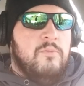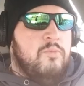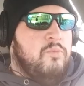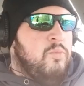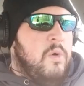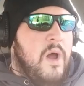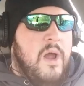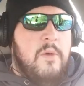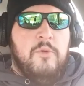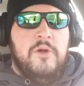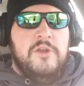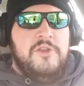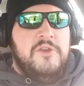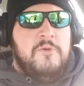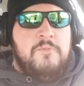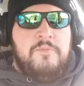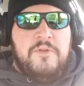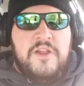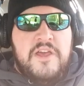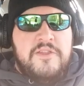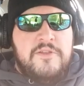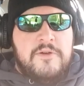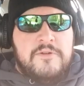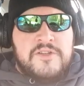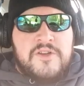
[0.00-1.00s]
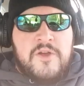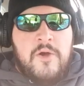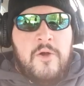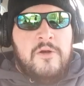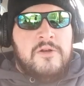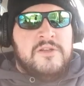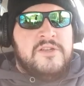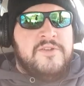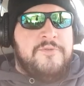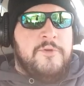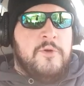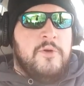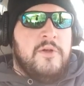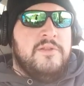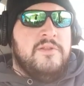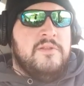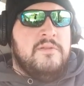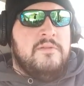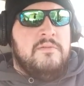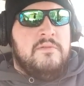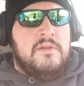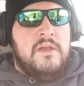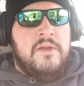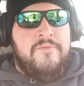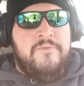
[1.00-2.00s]
Why wouldn't you play those cards if
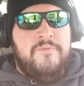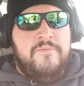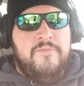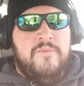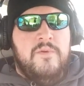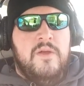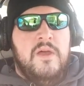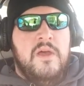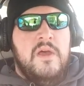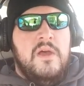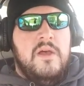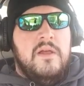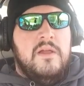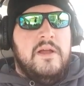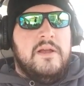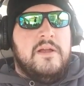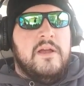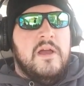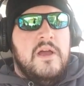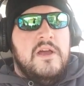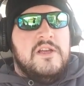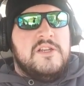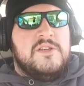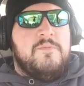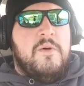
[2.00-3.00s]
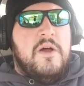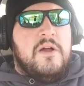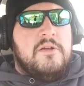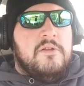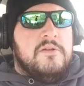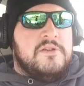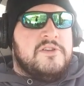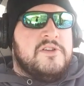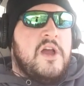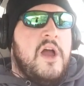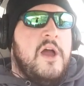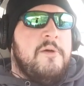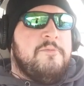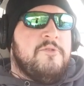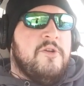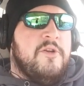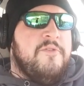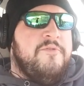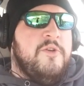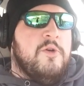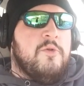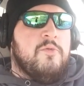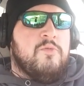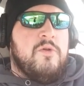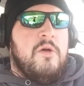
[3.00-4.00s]
Smuggler's Copter,
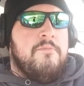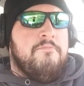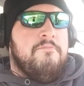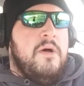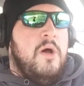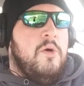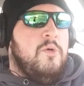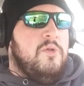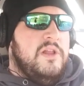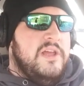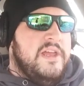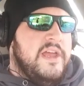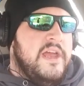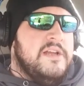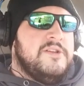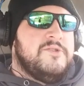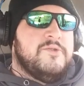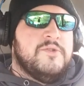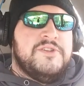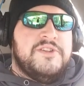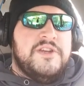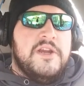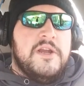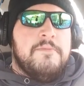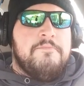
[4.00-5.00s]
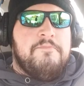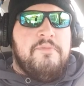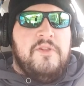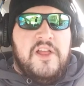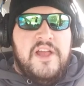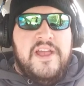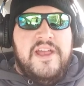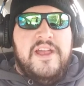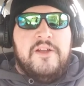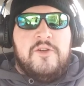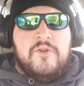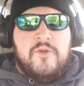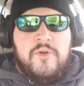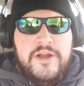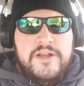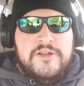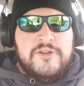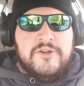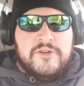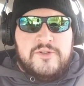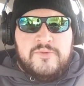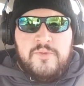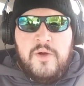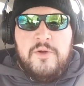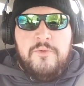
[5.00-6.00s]
if you're remotely interested in playing
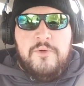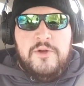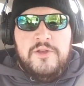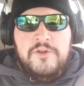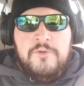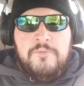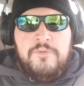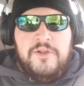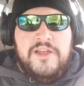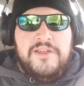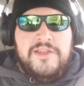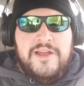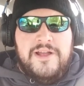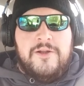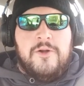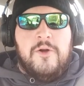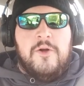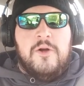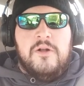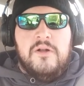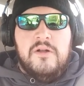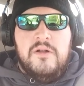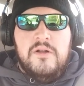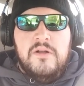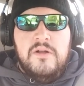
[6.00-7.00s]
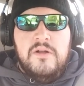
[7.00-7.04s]
creatures, why wouldn't you play that card?